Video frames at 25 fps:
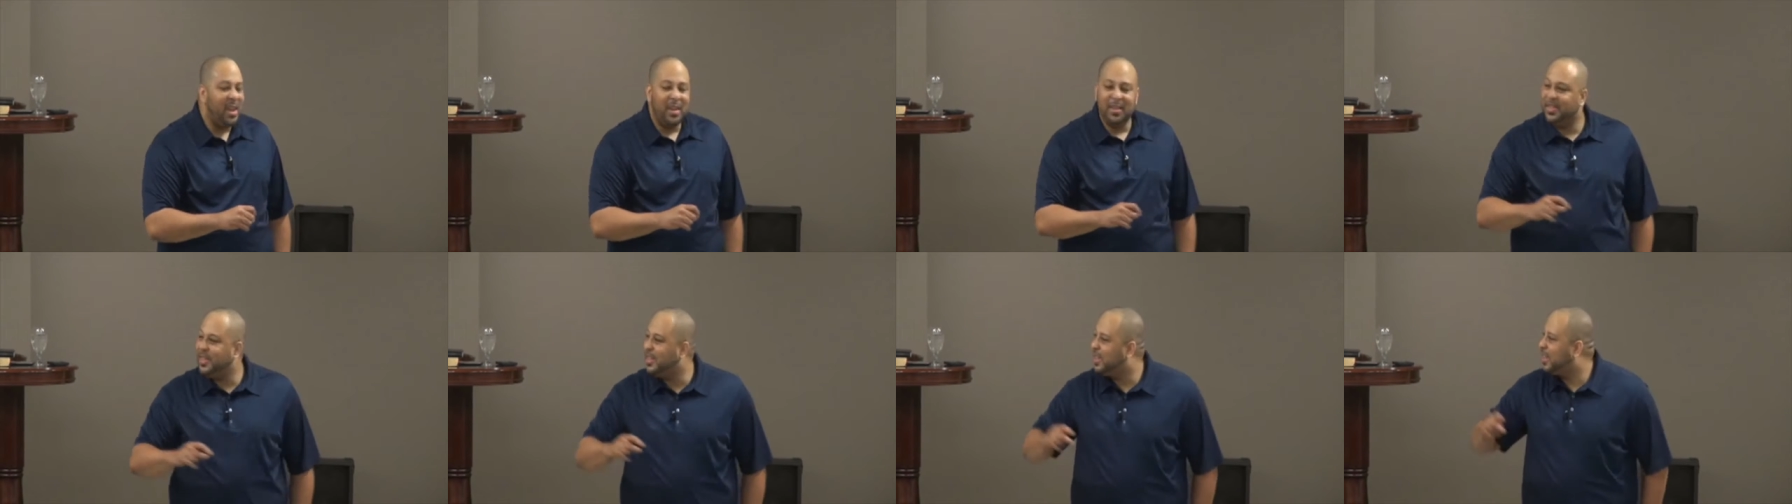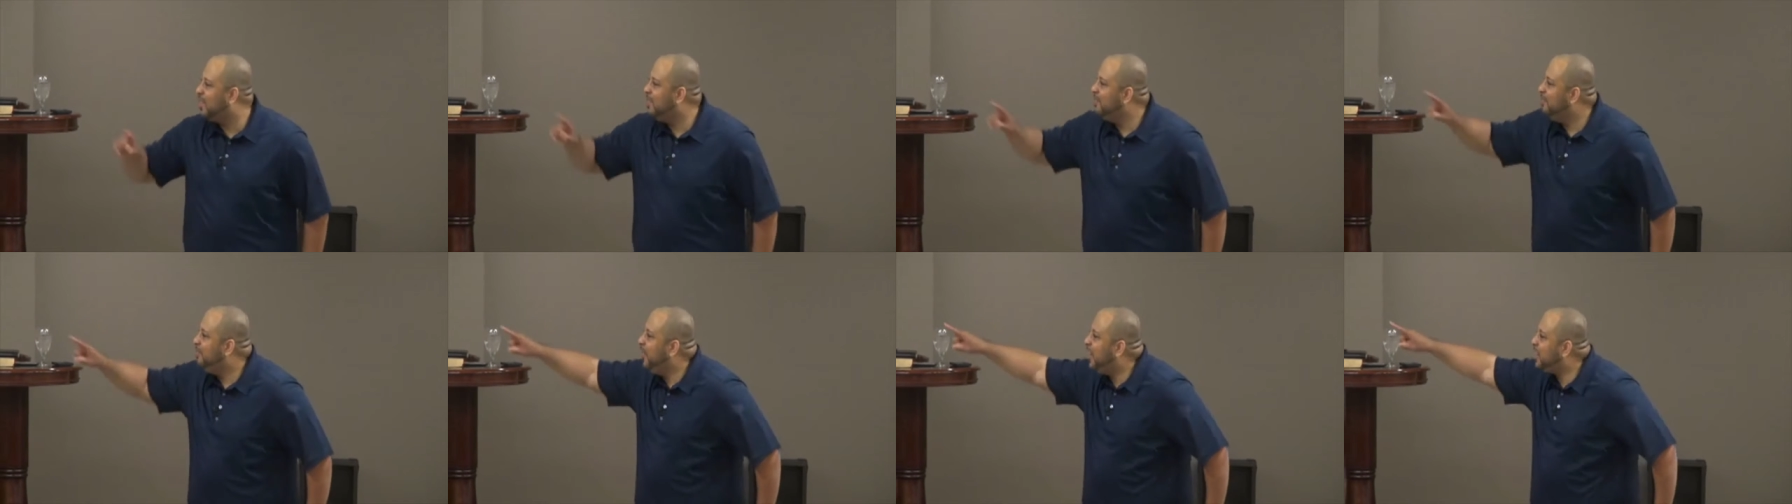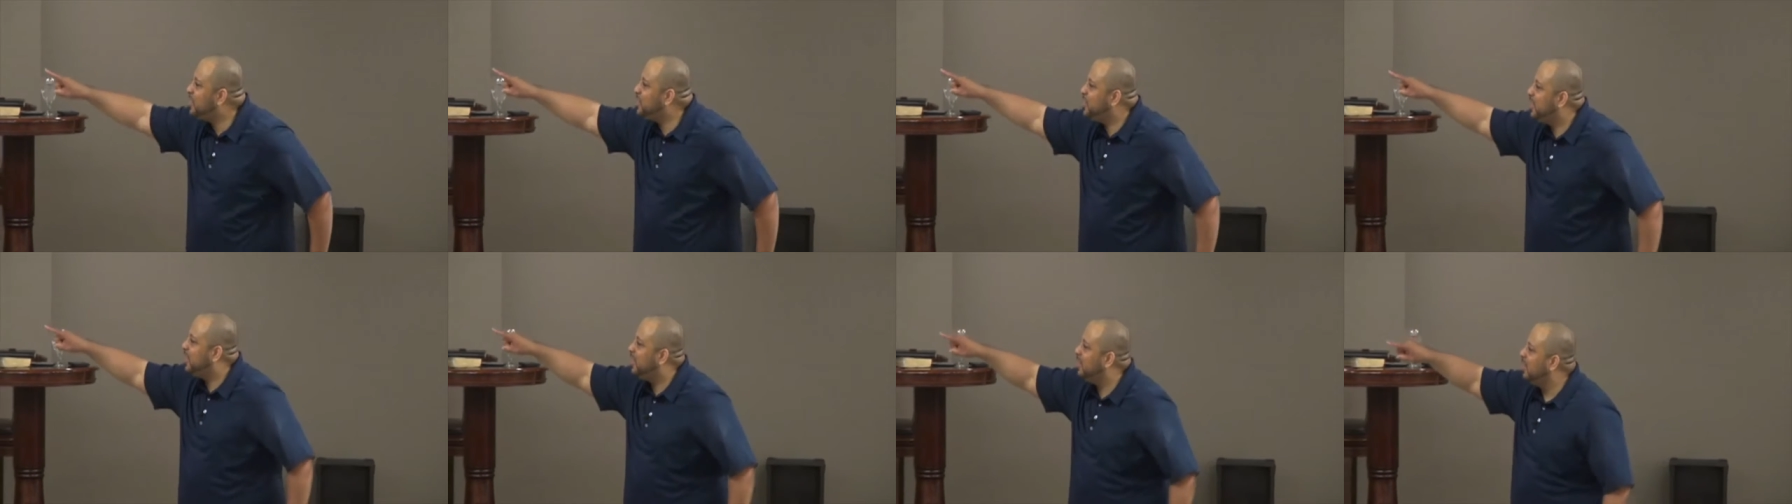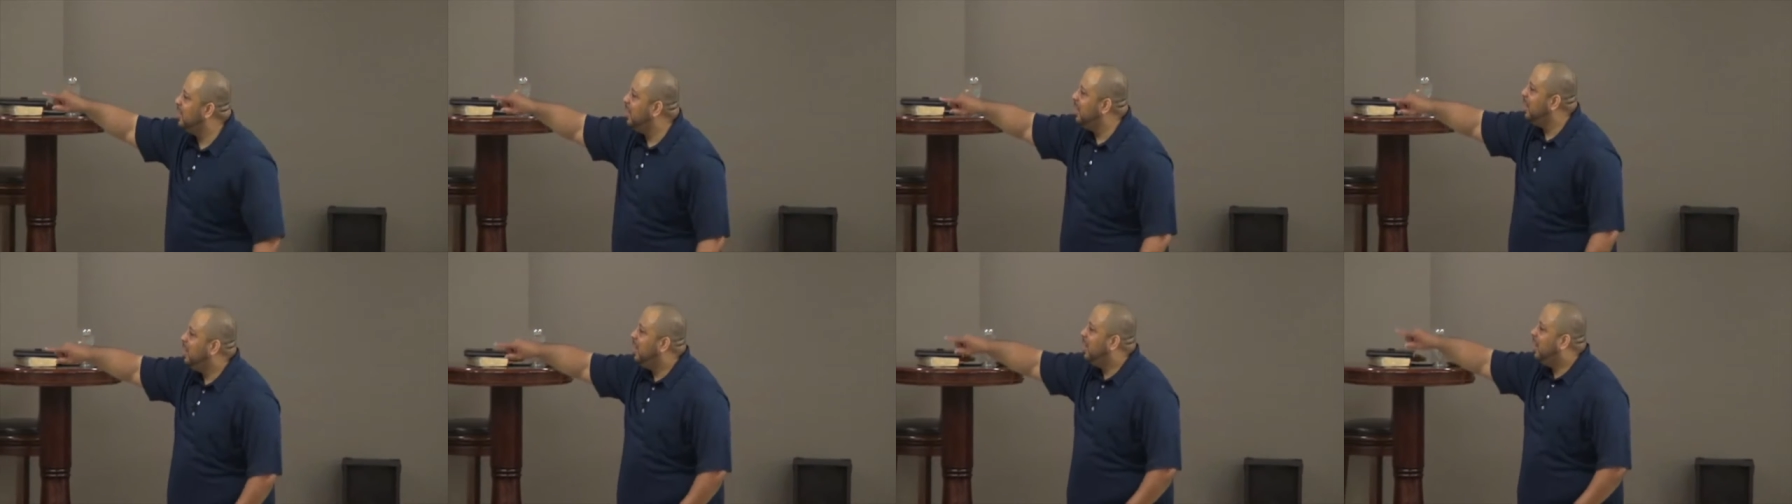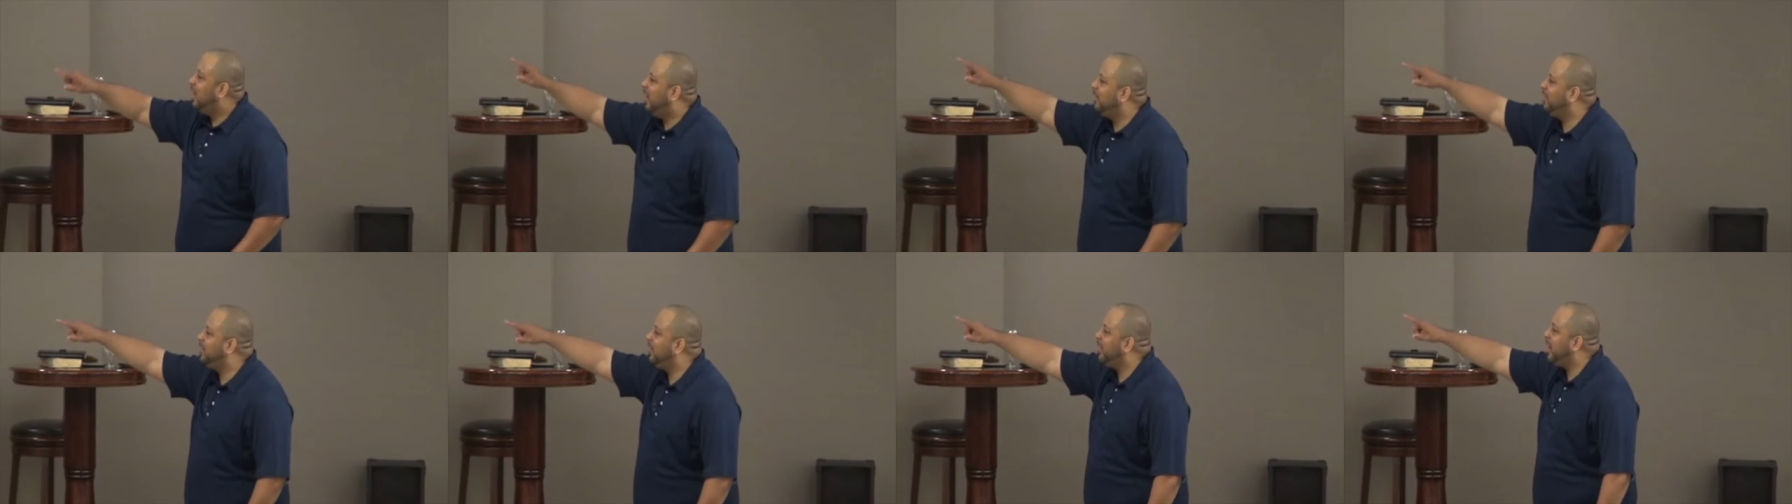The conviction
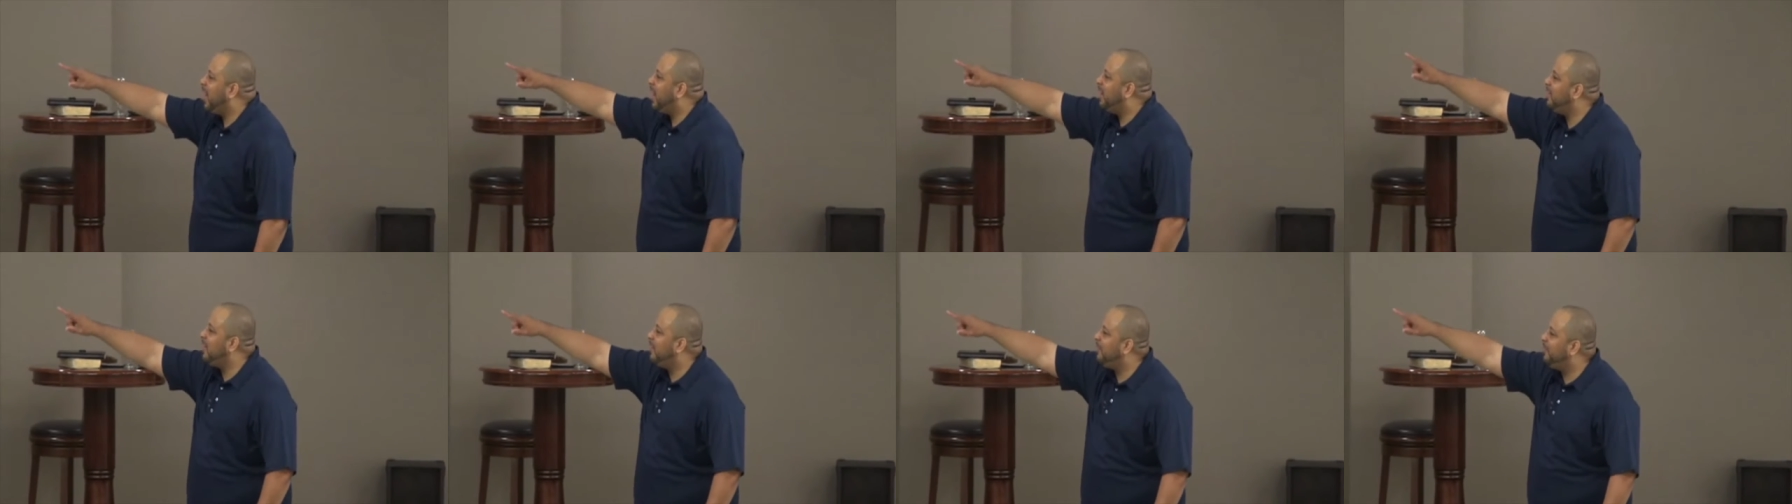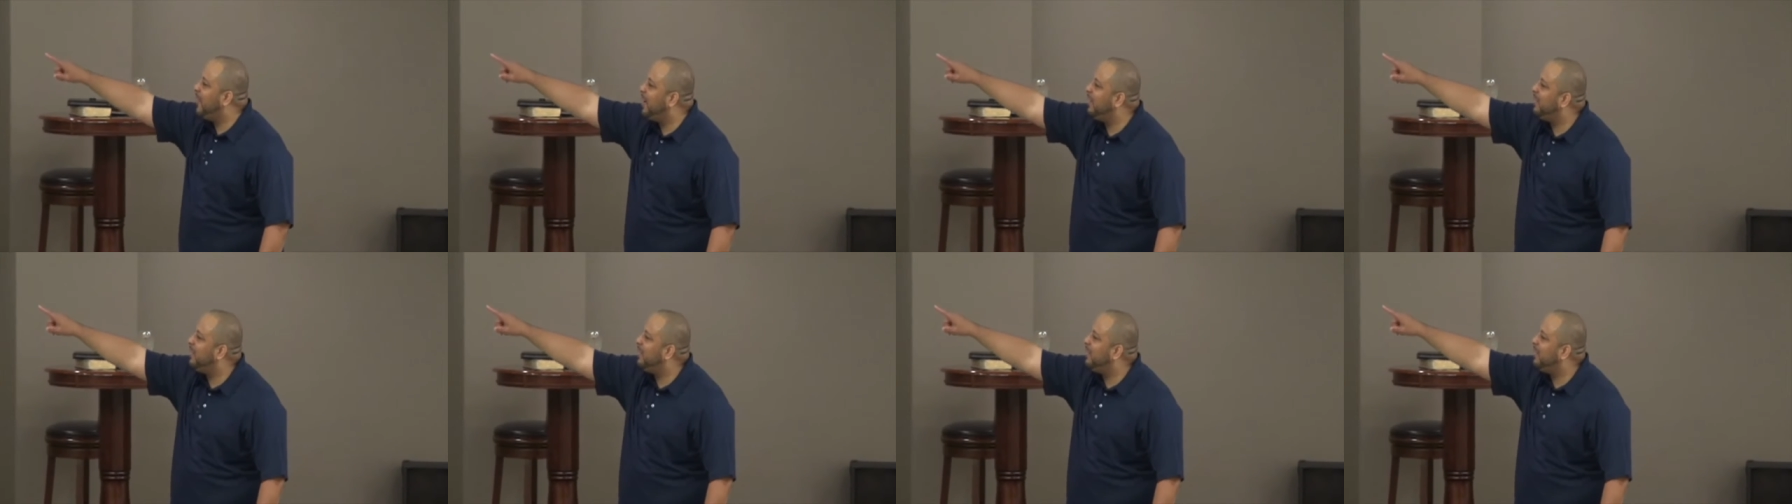of the reality.